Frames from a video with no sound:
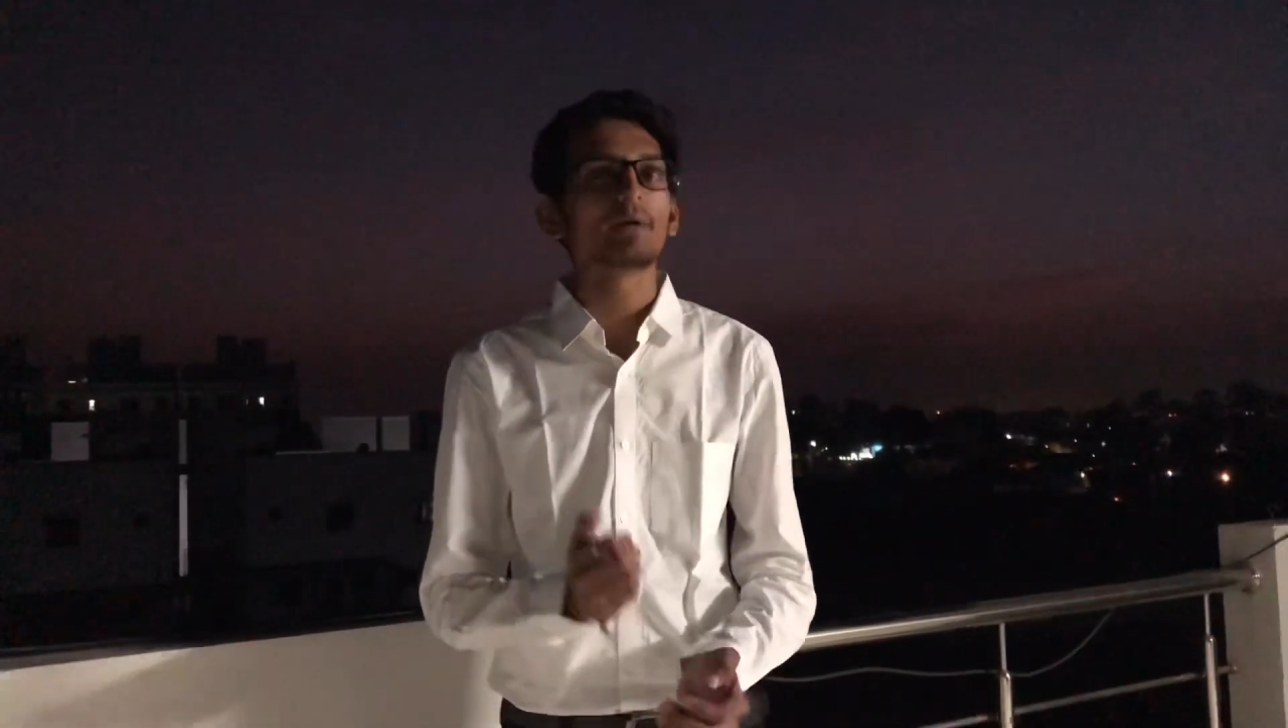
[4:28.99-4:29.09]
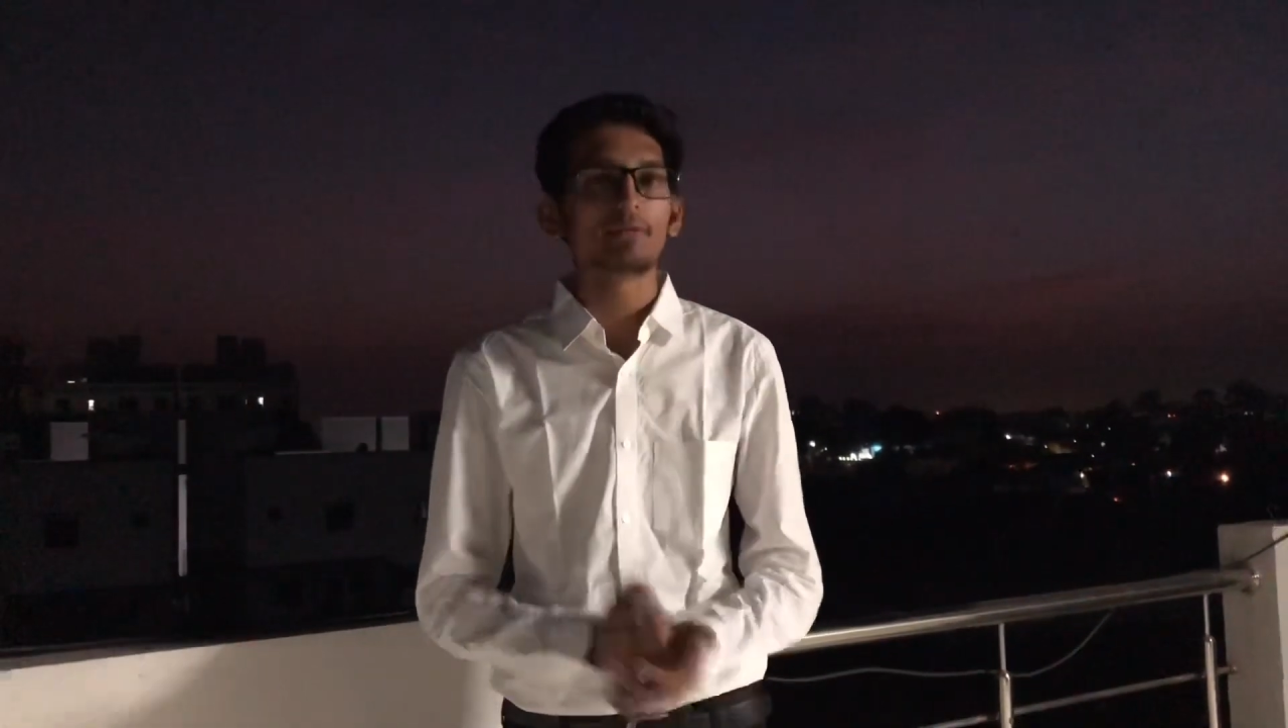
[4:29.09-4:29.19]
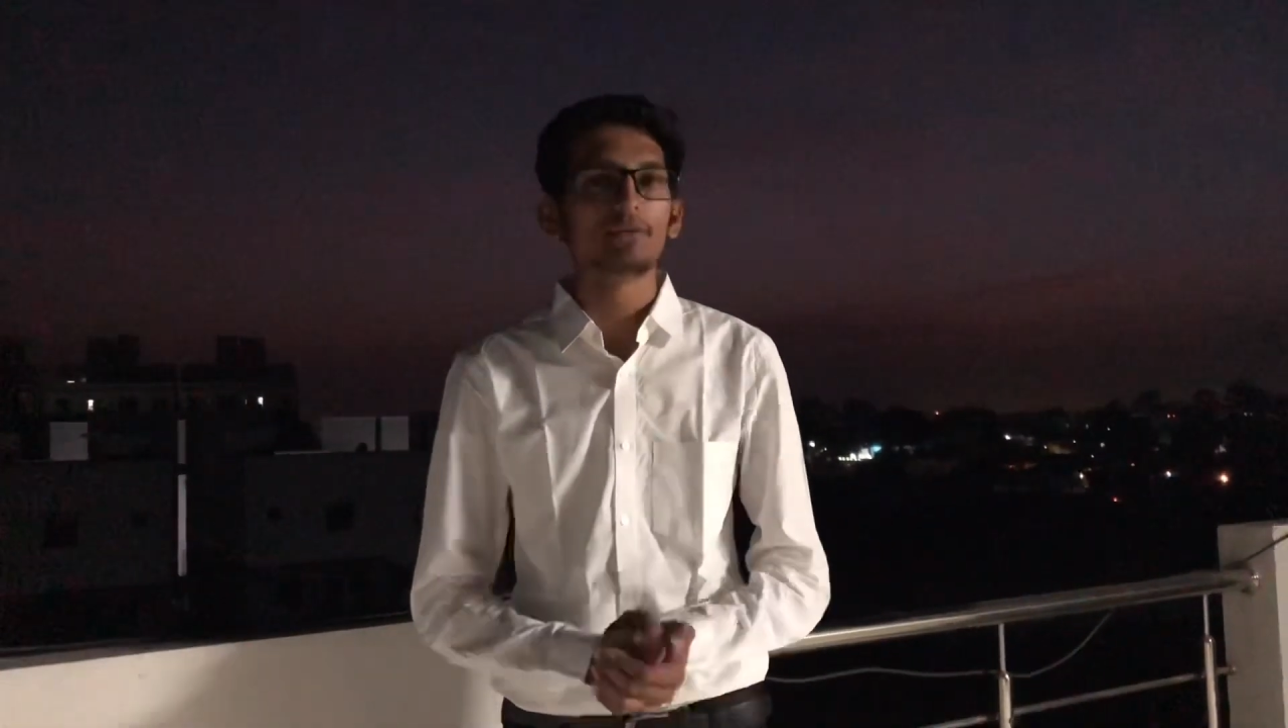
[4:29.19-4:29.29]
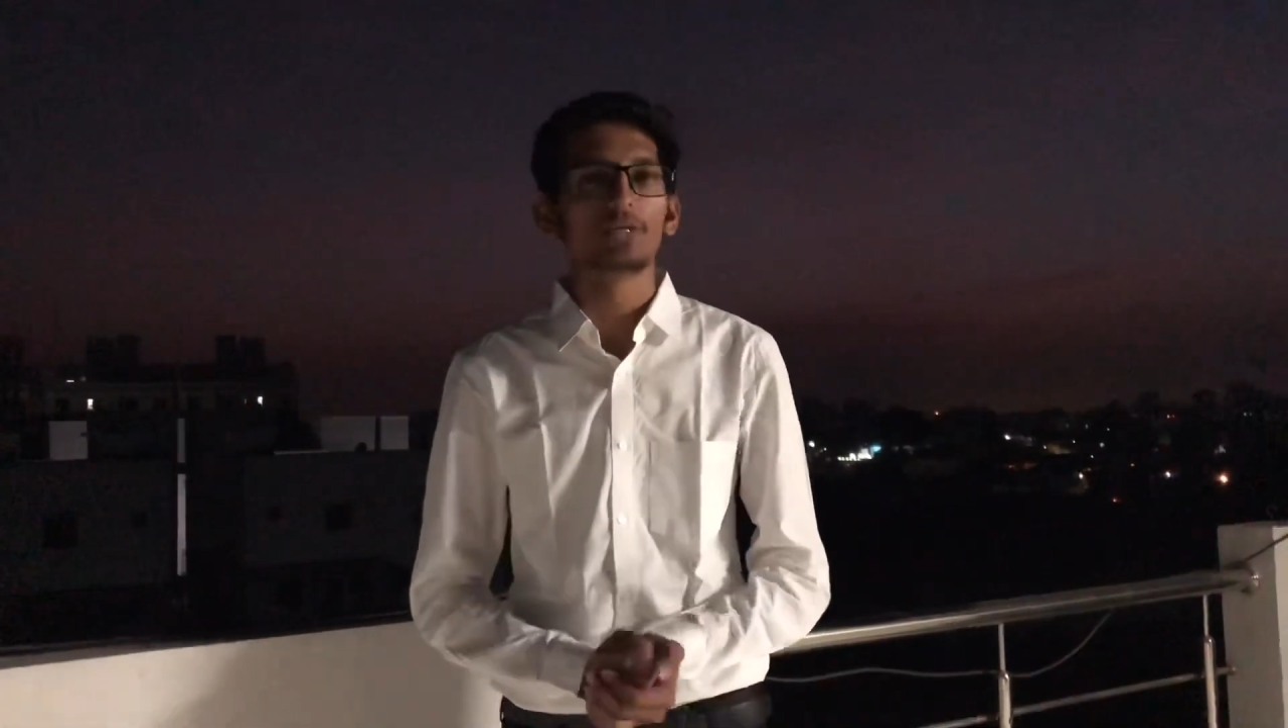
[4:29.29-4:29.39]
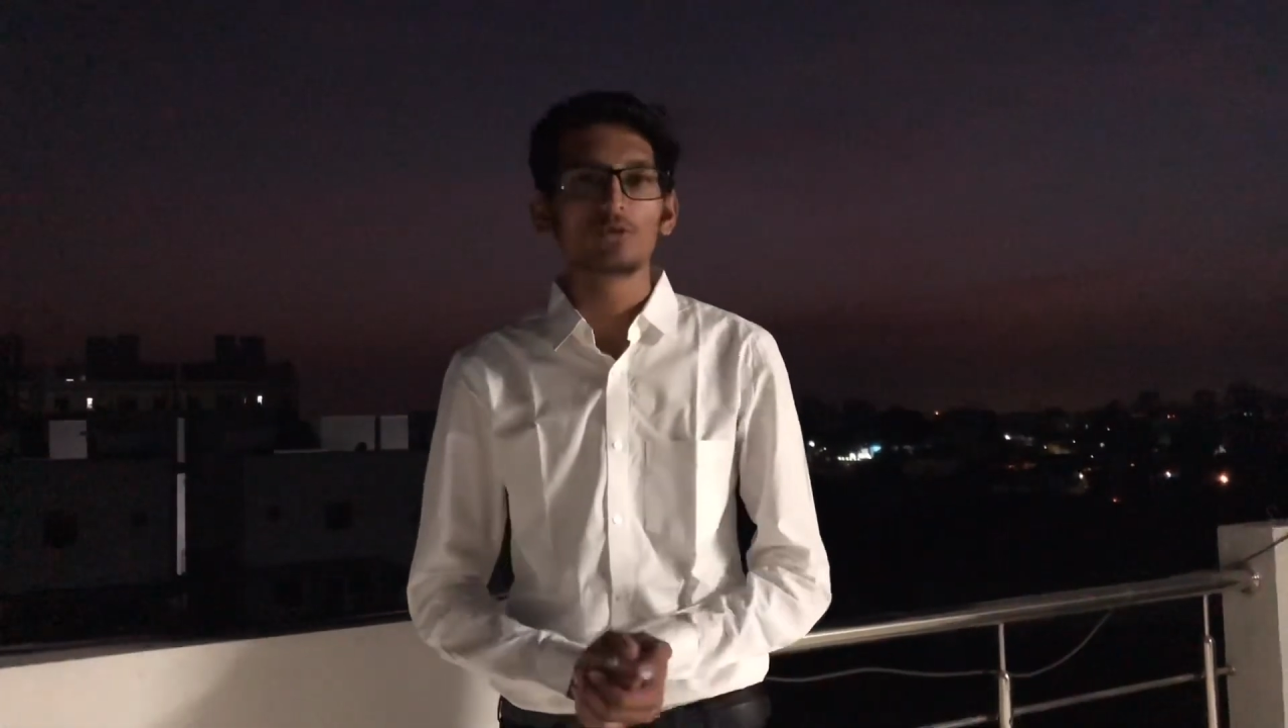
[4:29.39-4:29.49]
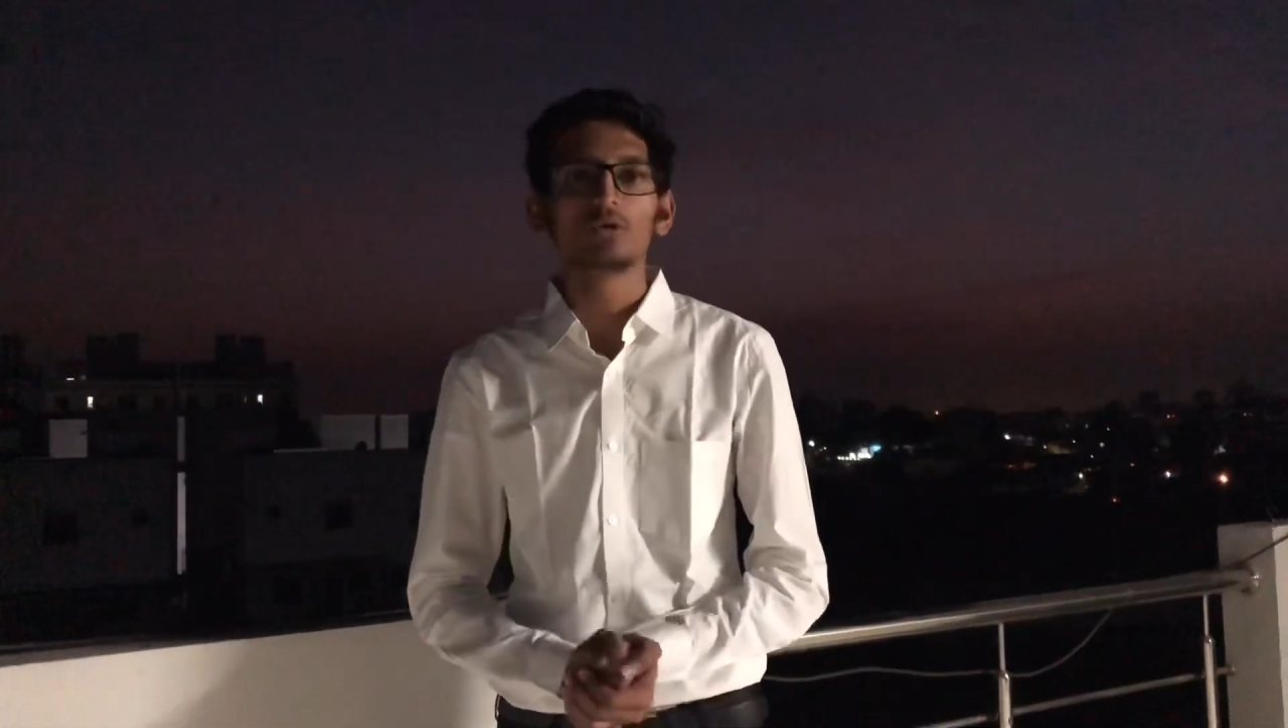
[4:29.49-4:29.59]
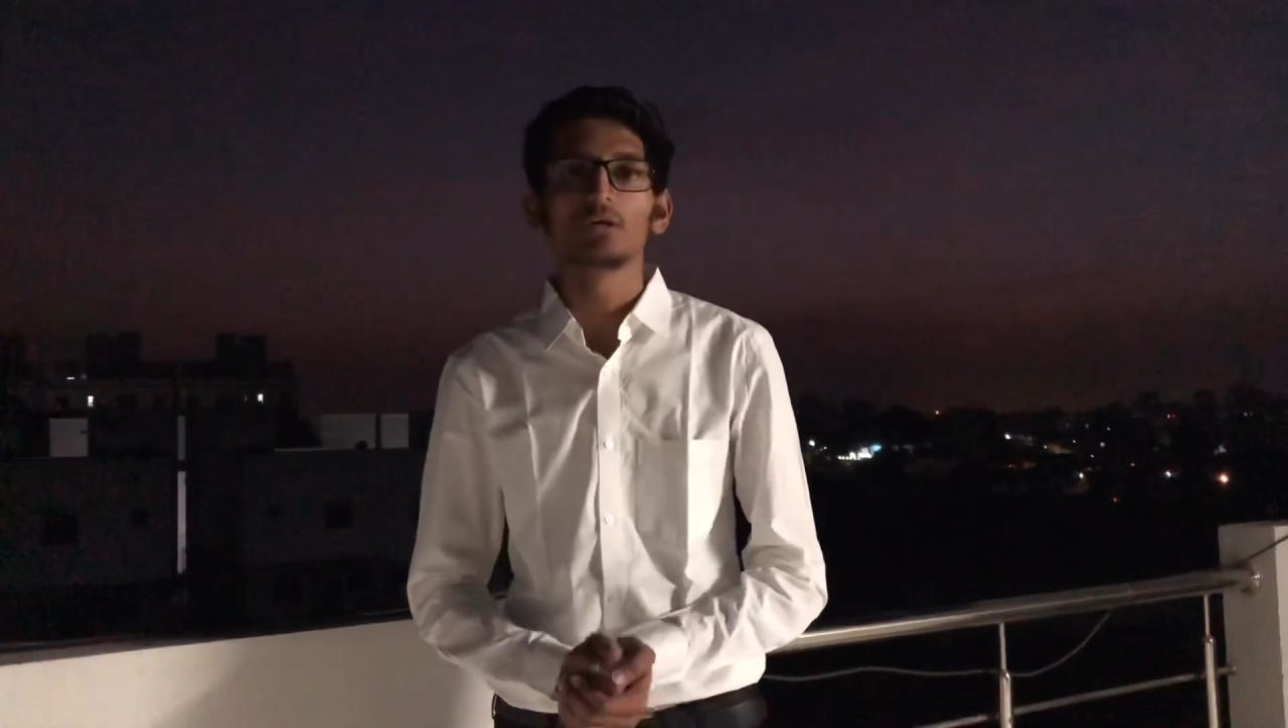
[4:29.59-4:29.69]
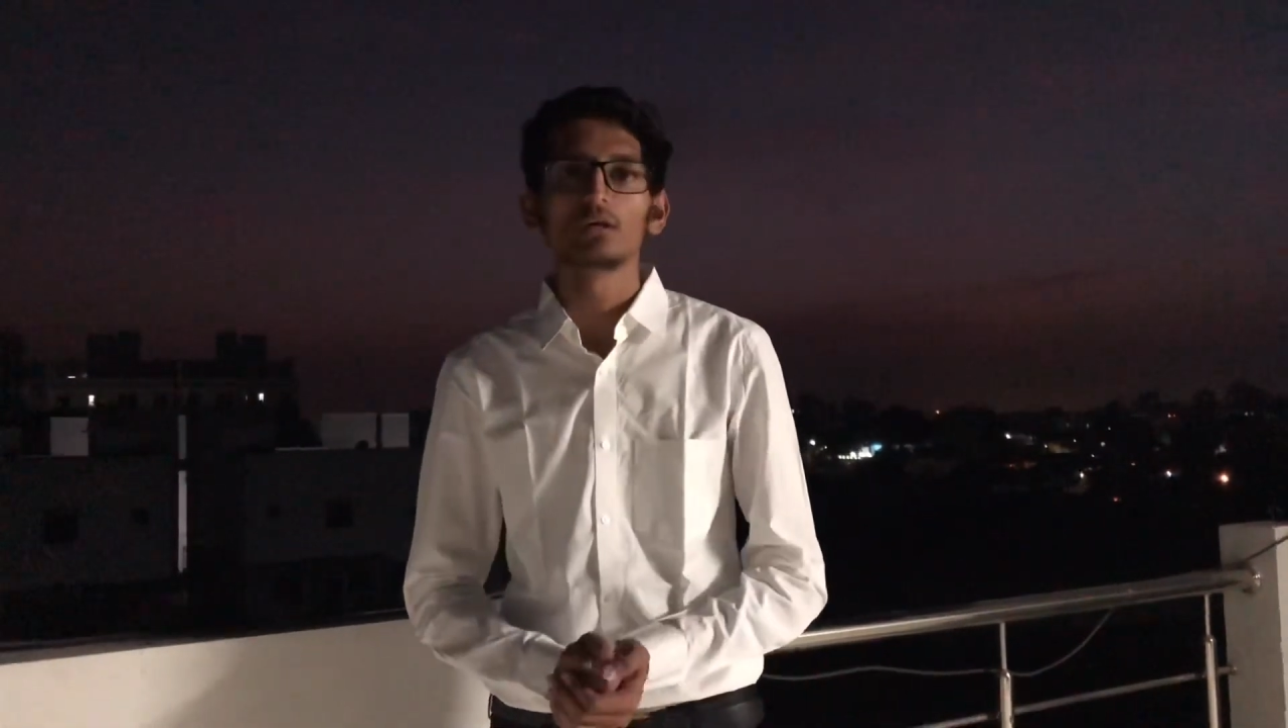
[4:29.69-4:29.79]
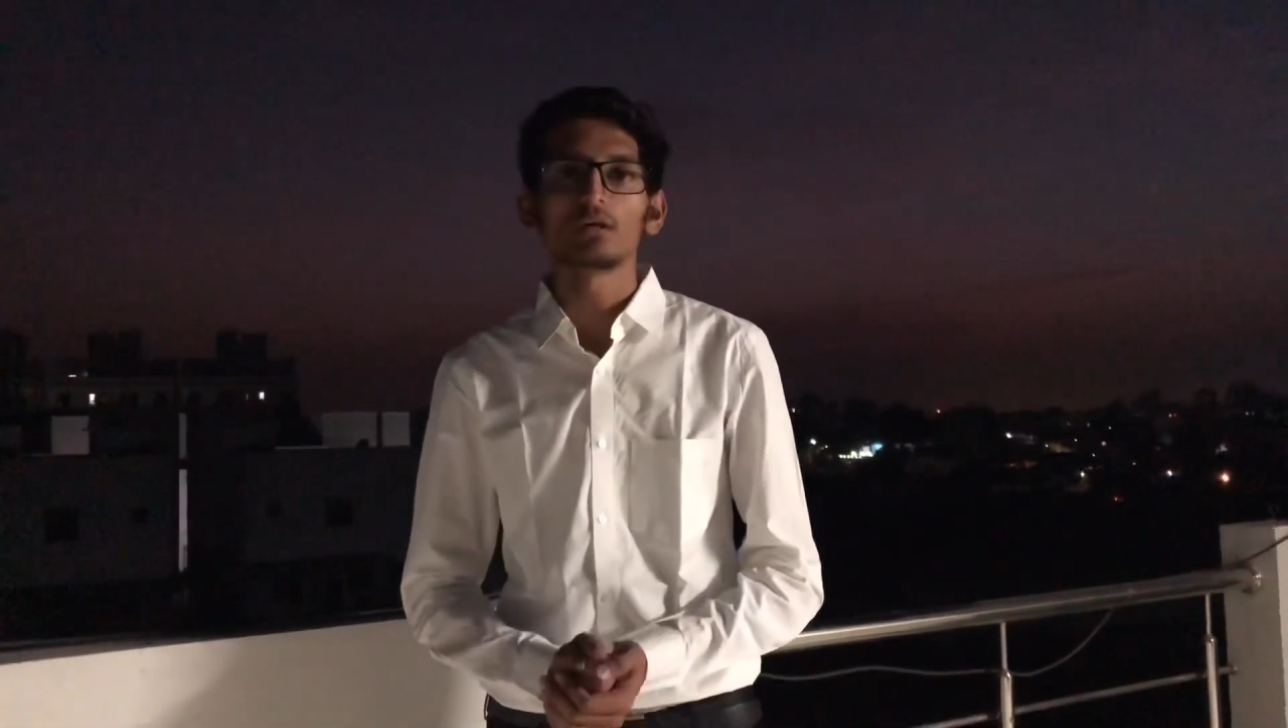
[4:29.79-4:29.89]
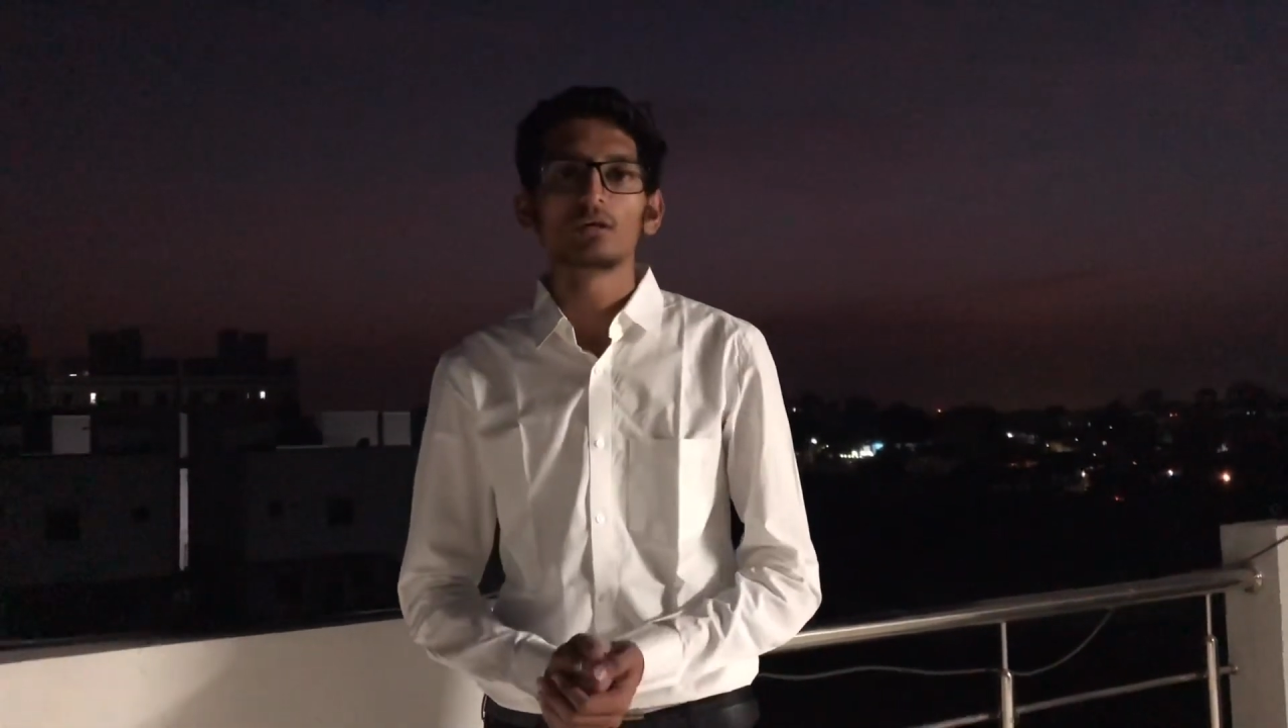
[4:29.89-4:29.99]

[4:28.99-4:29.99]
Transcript: video here